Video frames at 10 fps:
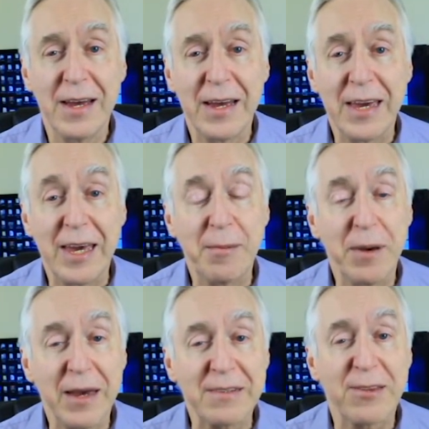He
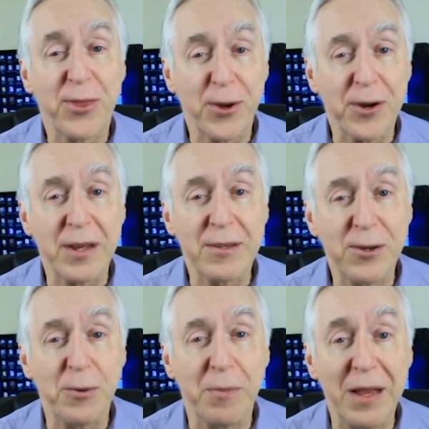makes
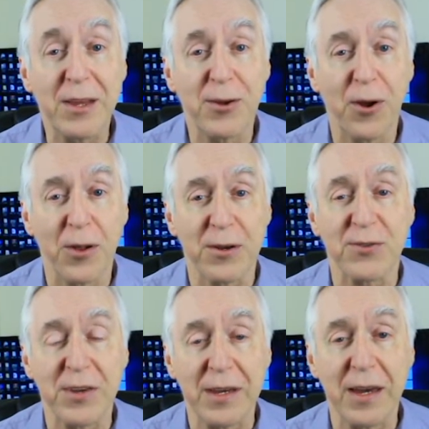$32 million a
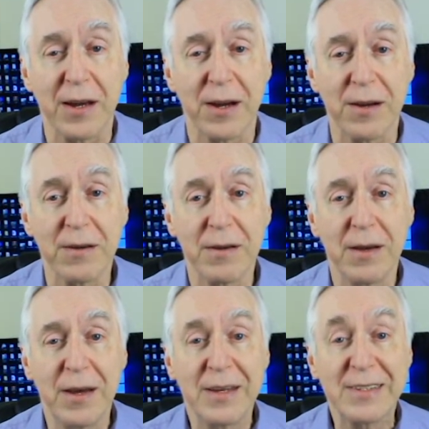year
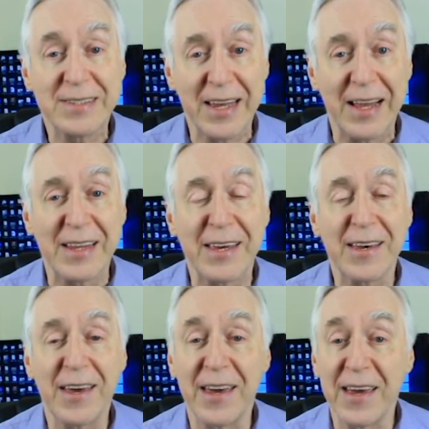
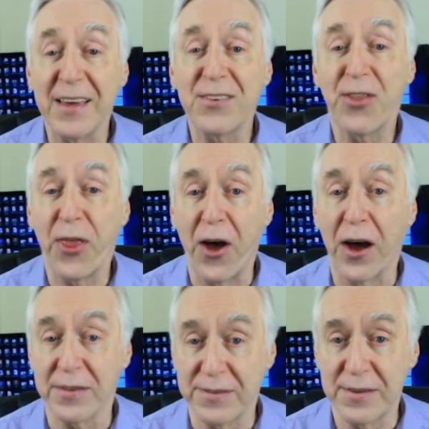selling his
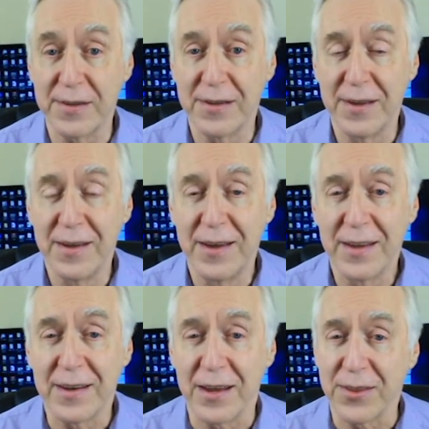thoughts.
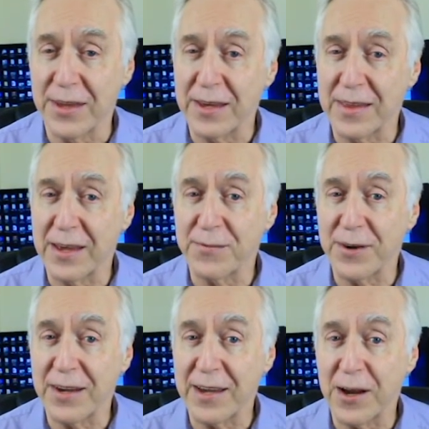Now think of that
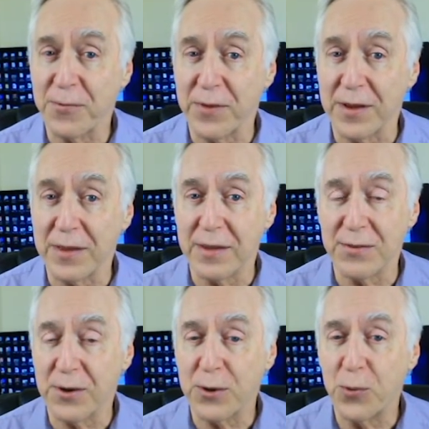very carefully.
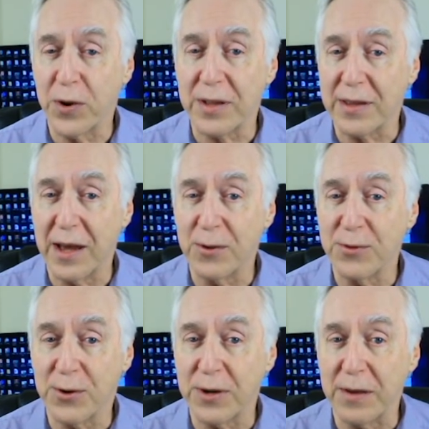These are quick, down,
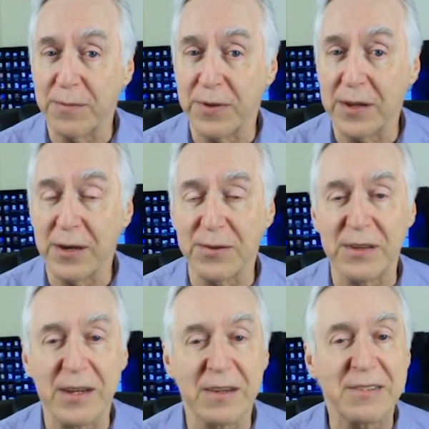dirty videos.
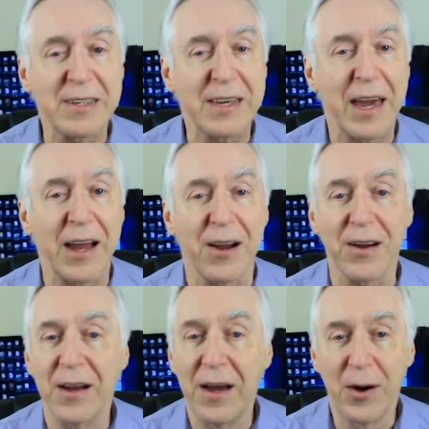He doesn't
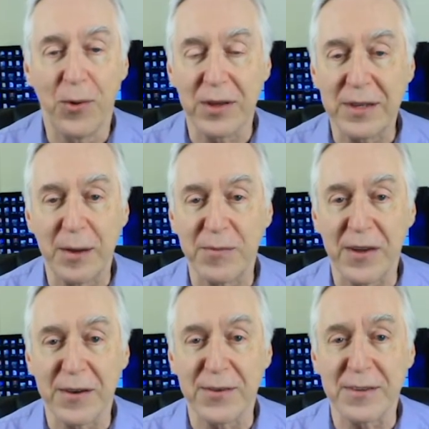care what comes
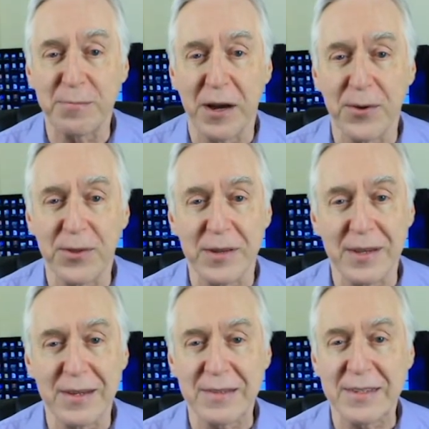out of his mouth, and
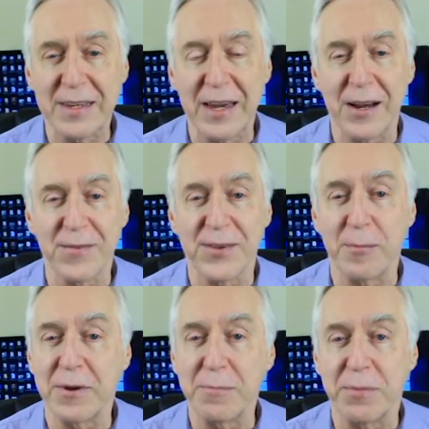he doesn't care if
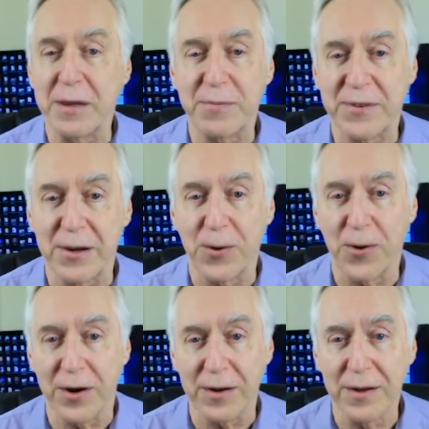somebody beeps their
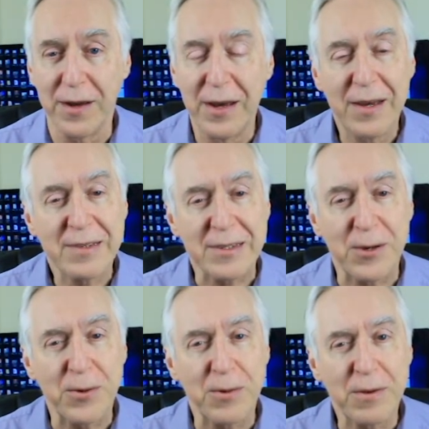horn.
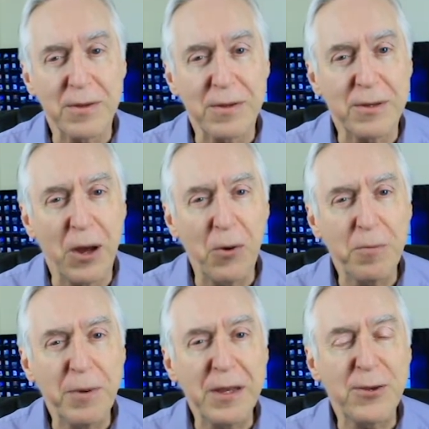So
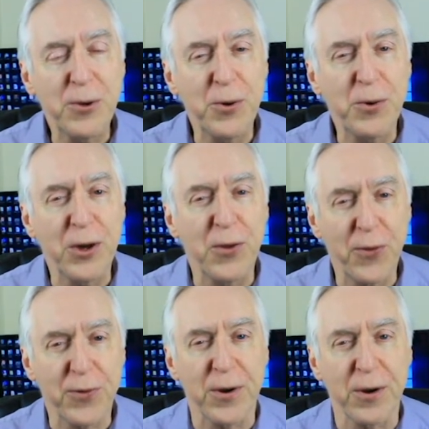don't be too
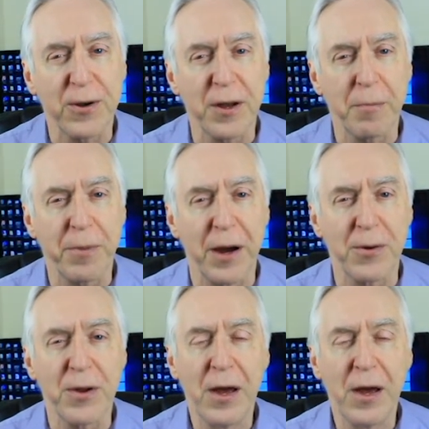concerned about